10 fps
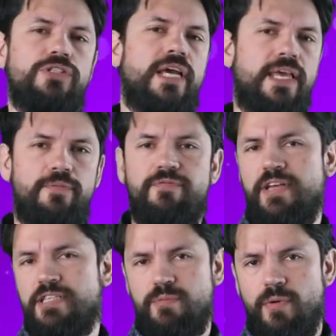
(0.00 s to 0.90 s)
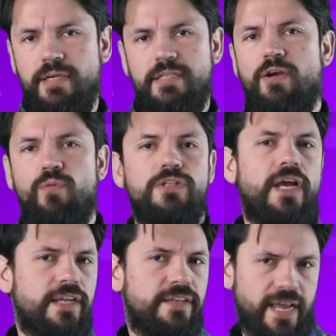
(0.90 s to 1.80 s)
as I keep things in mind, like what
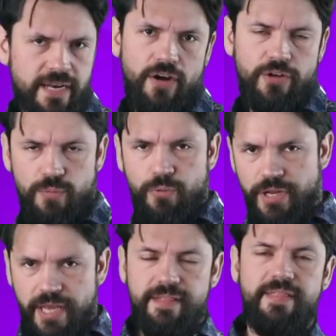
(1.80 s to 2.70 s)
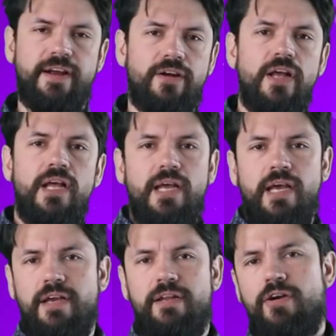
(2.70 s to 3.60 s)
kind of data are you putting in there,
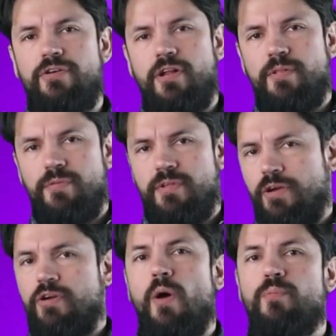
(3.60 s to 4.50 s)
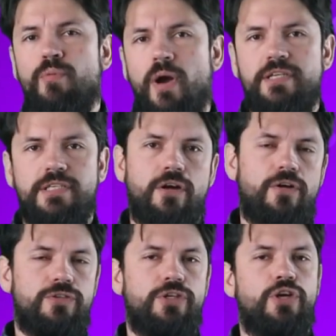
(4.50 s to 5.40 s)
and are you not you know, compromising
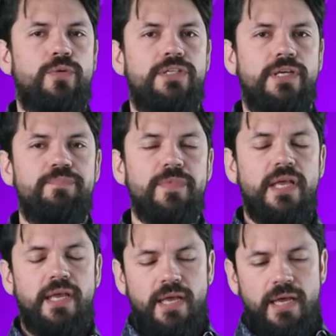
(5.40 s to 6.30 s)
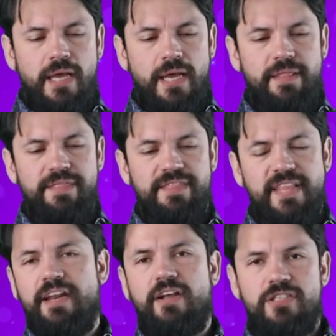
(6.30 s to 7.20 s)
our security. And
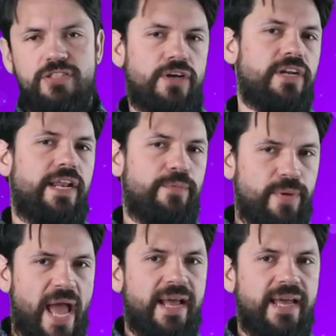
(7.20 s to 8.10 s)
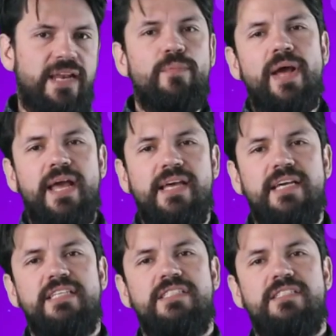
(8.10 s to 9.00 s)
then I got started at a bank, and a bank
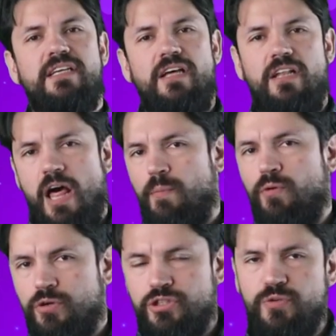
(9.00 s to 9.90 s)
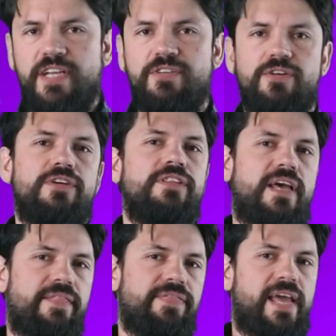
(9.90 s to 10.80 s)
is a lot more stricter
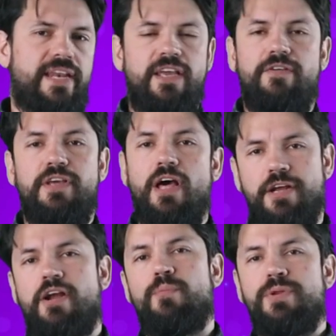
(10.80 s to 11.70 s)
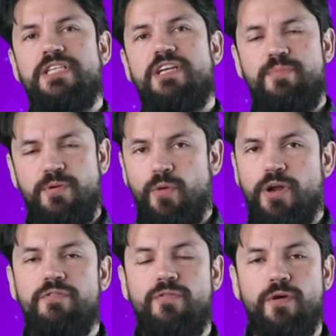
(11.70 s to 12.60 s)
than any of the other companies I've been
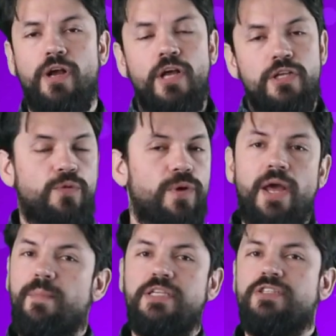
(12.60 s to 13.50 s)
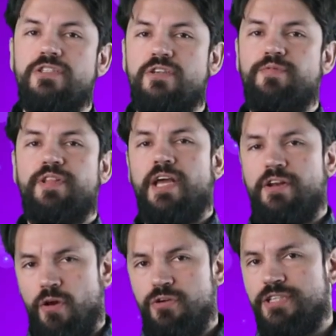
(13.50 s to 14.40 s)
working for. So when I mentioned something
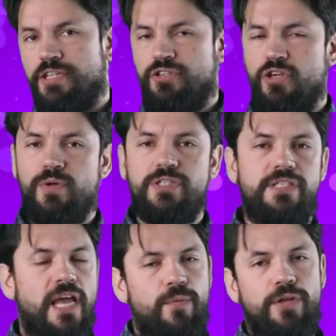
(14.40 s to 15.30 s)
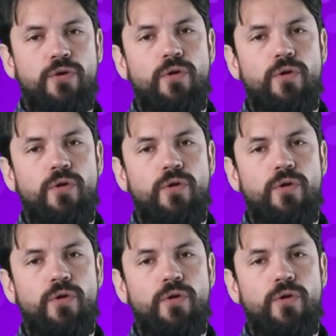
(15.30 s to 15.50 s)
like Notion and Todoist, they went